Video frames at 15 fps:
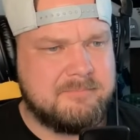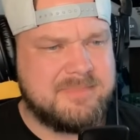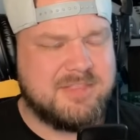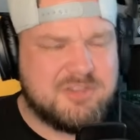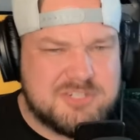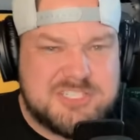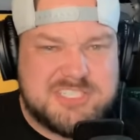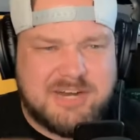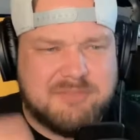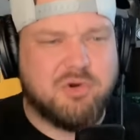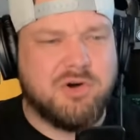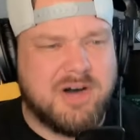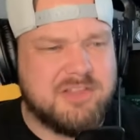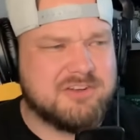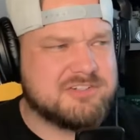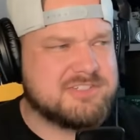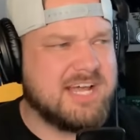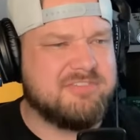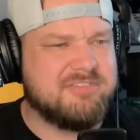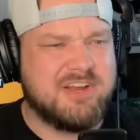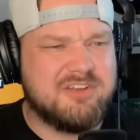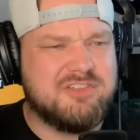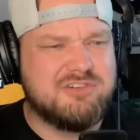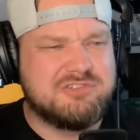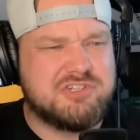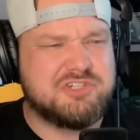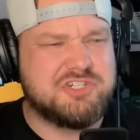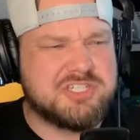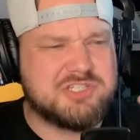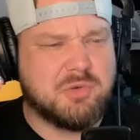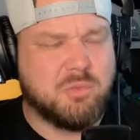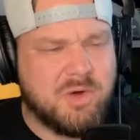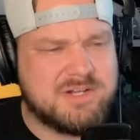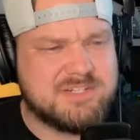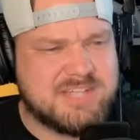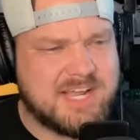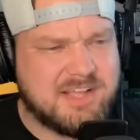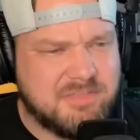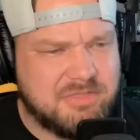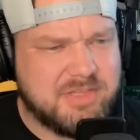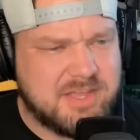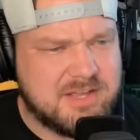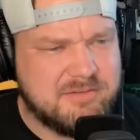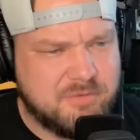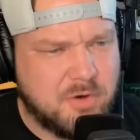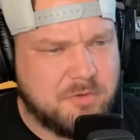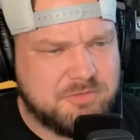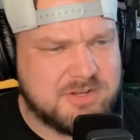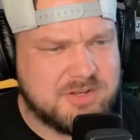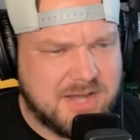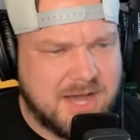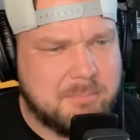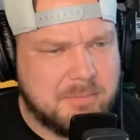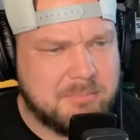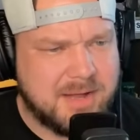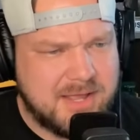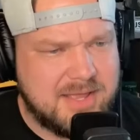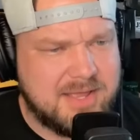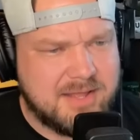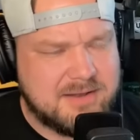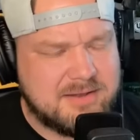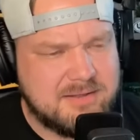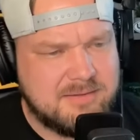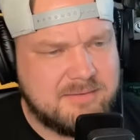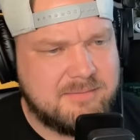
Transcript: then there's several others out there. Those are just the ones I can think of off the top of my head.